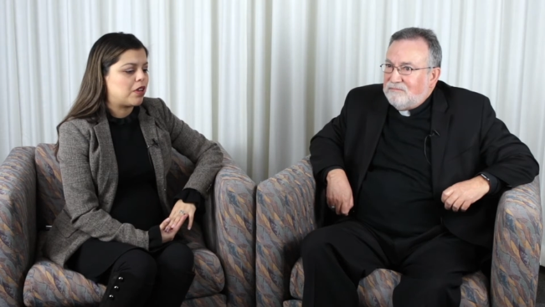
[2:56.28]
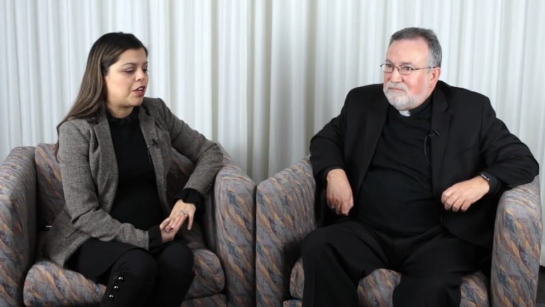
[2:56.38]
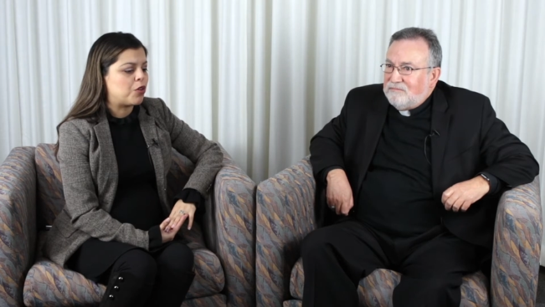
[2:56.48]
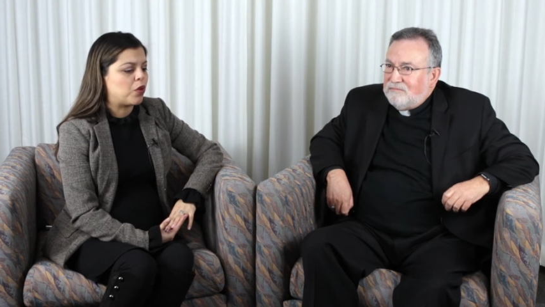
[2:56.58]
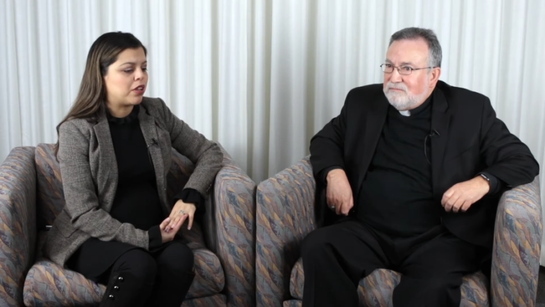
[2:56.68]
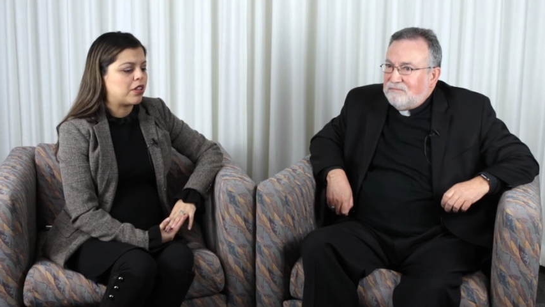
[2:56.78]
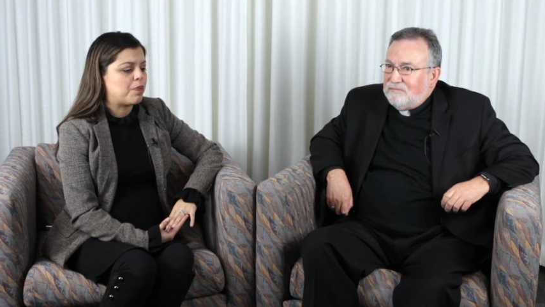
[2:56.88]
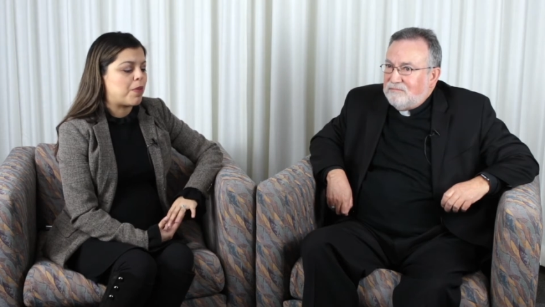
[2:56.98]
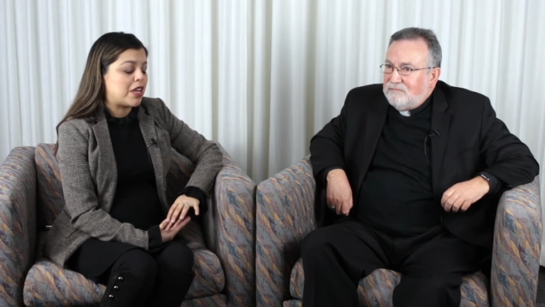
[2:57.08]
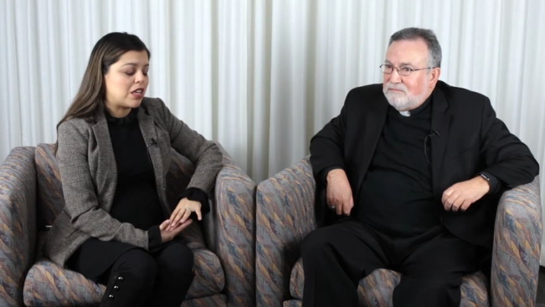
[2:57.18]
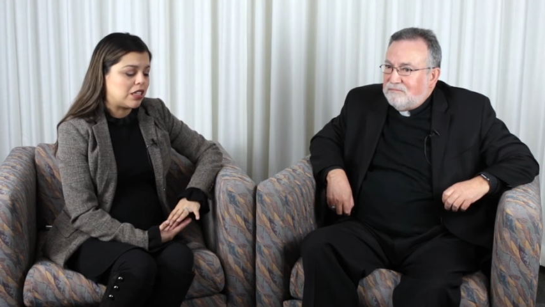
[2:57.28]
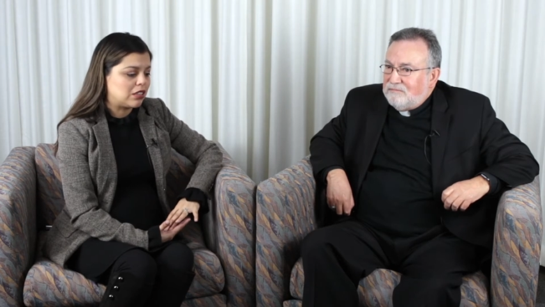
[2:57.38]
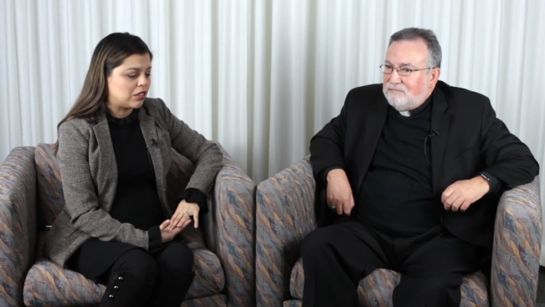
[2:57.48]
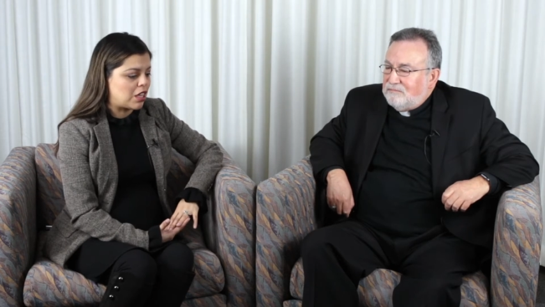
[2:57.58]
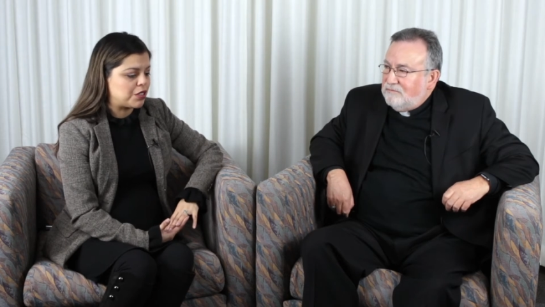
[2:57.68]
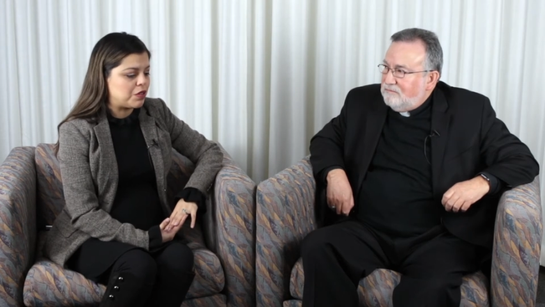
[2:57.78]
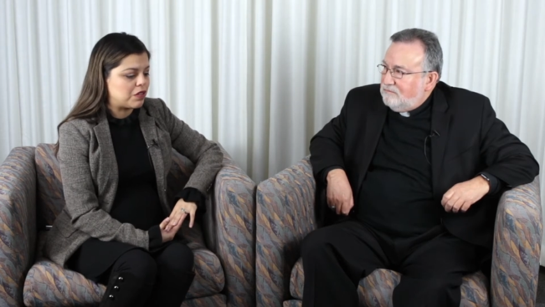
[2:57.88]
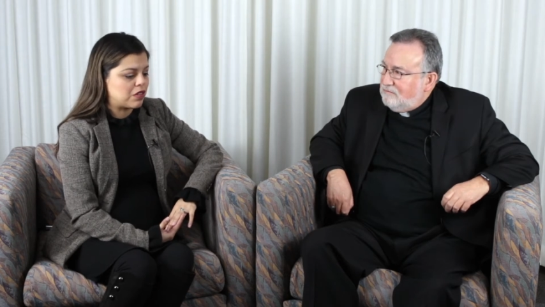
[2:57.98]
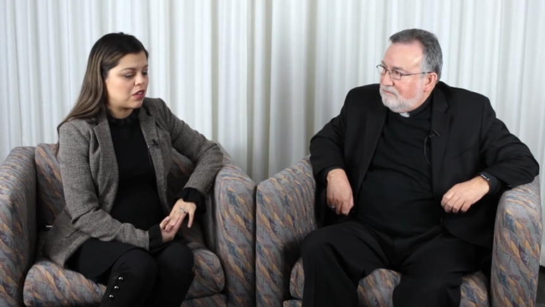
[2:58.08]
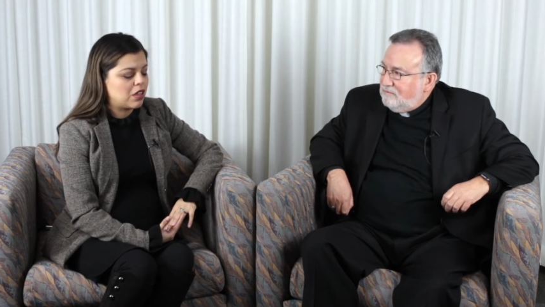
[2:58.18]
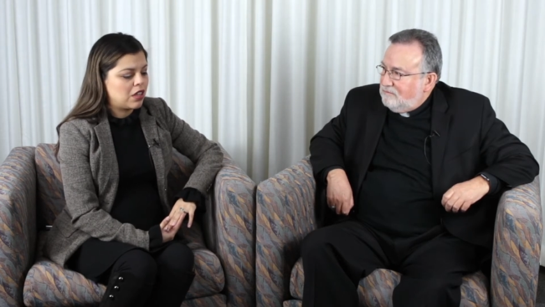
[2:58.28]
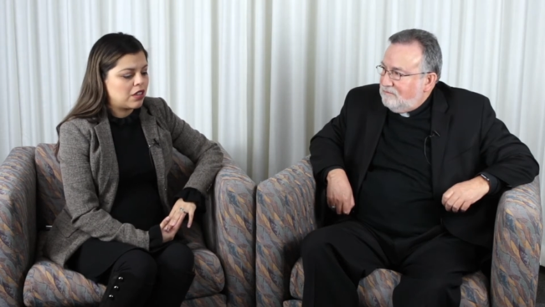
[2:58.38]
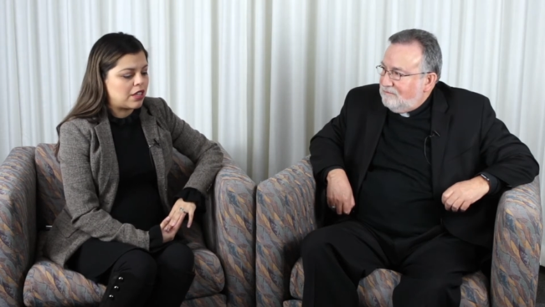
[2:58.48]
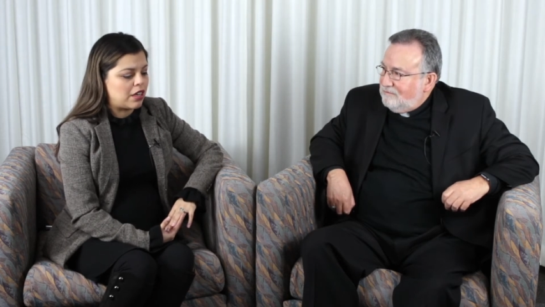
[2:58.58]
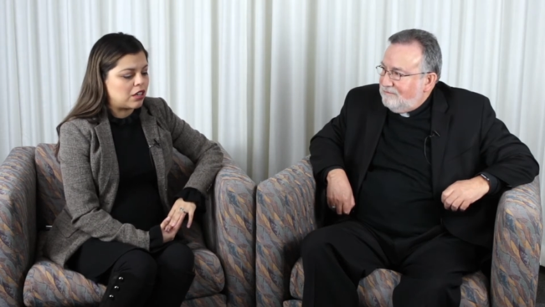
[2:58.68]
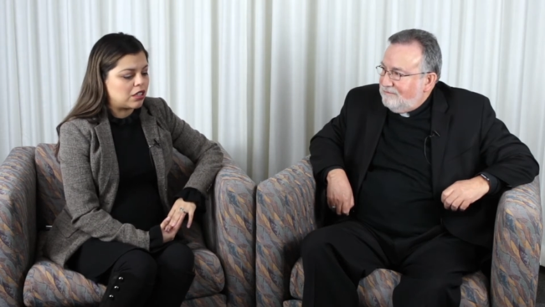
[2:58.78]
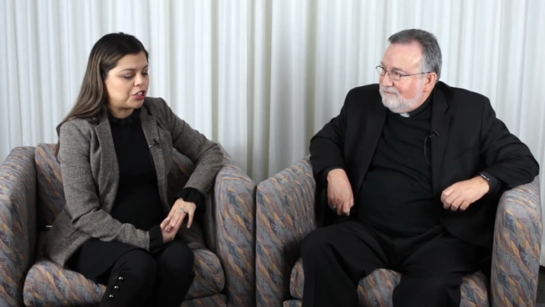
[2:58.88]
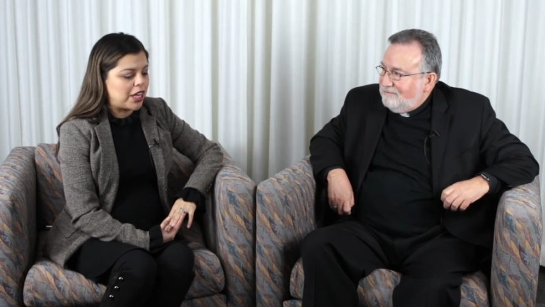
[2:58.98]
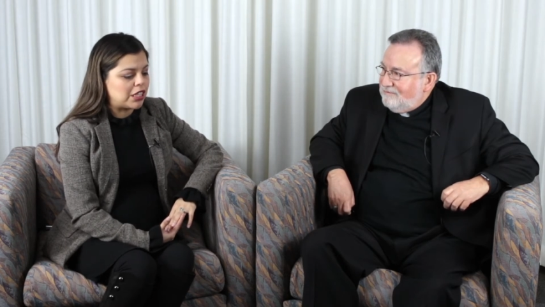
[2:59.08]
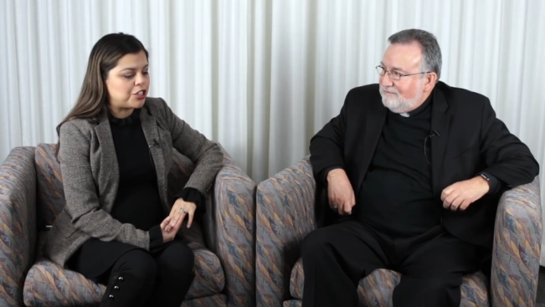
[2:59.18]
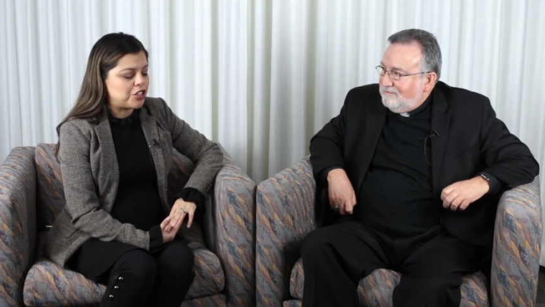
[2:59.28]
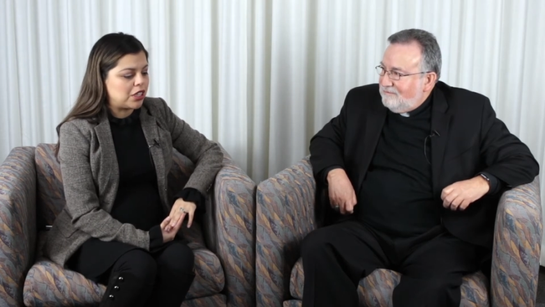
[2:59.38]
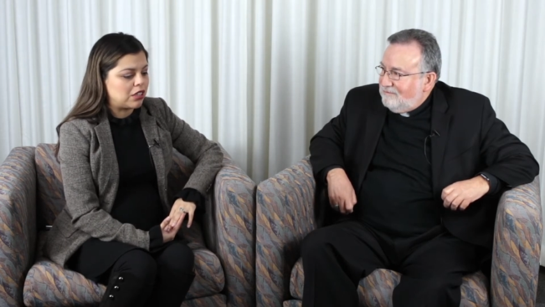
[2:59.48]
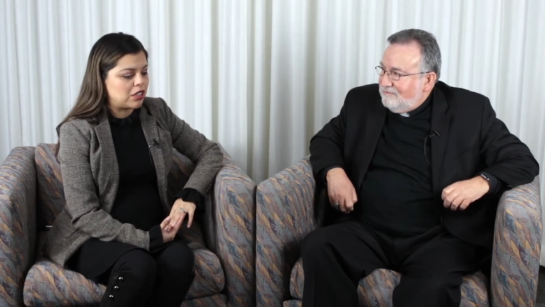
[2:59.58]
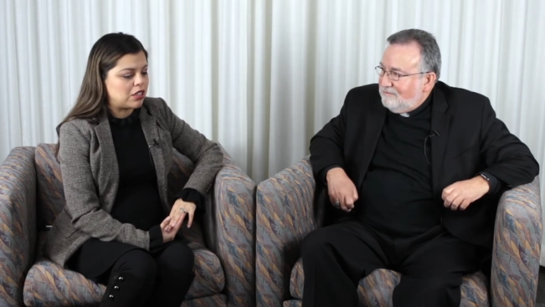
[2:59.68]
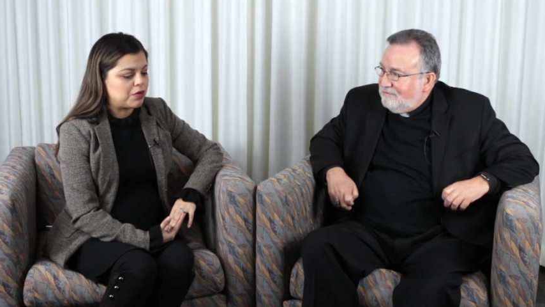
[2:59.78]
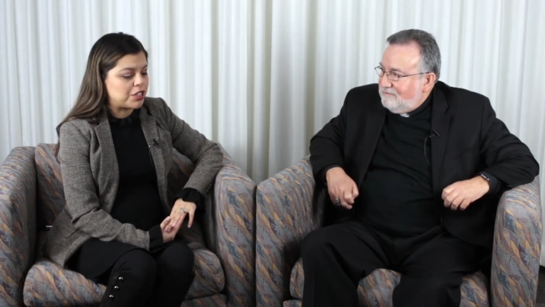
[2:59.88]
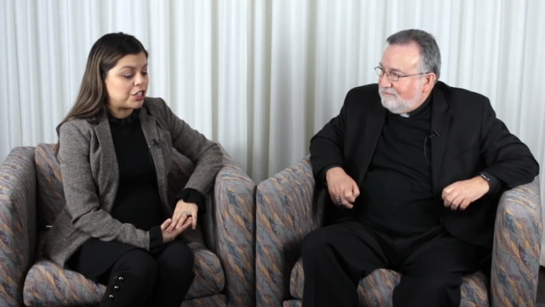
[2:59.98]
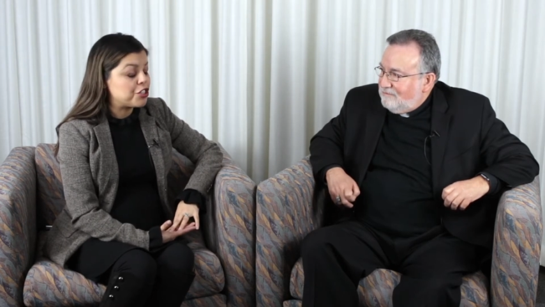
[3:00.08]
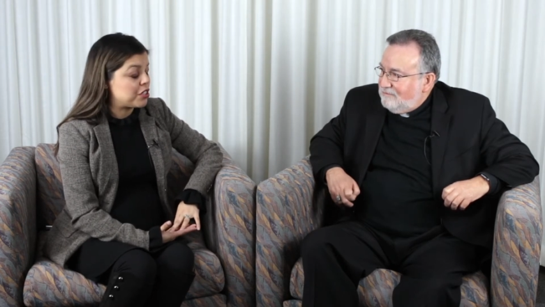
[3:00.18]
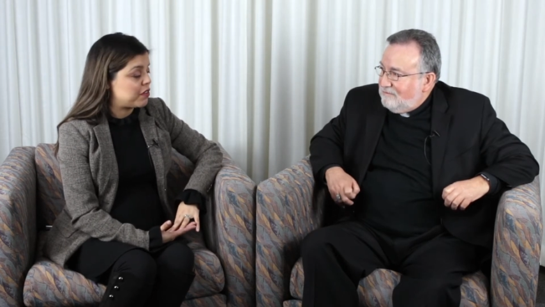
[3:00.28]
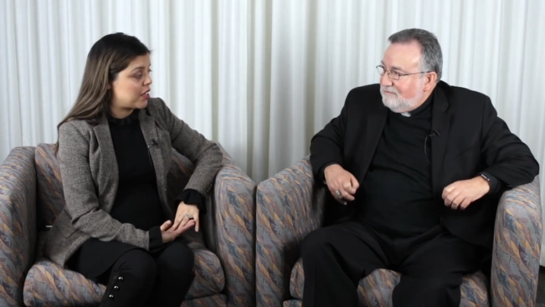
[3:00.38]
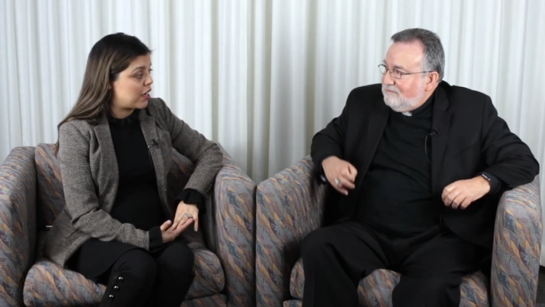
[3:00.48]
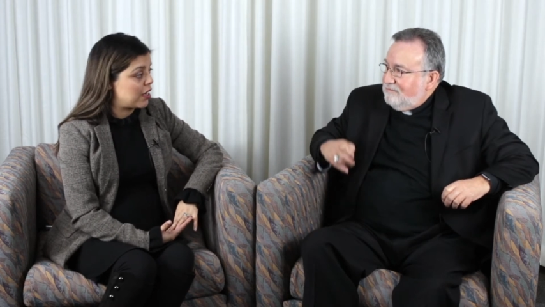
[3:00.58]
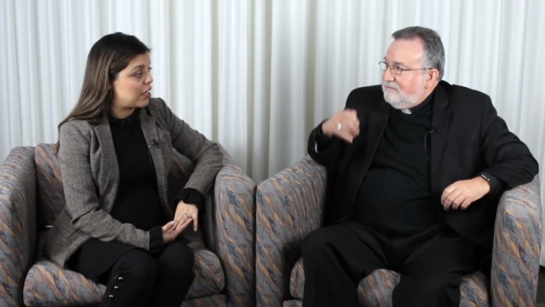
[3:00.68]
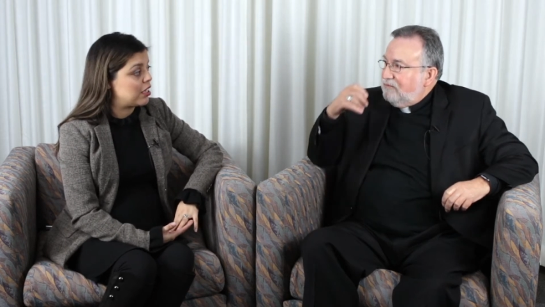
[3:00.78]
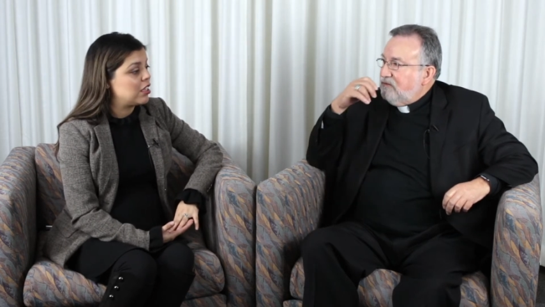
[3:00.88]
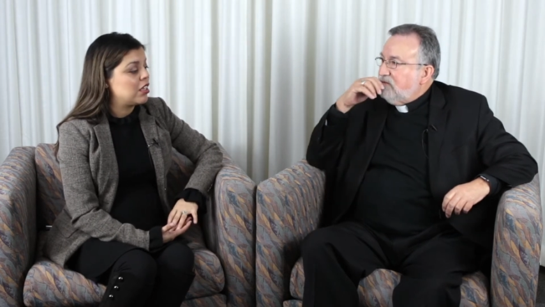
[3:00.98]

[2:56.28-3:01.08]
Speaker 1: under one of the many lawsuits that are challenging the rescission of DACA,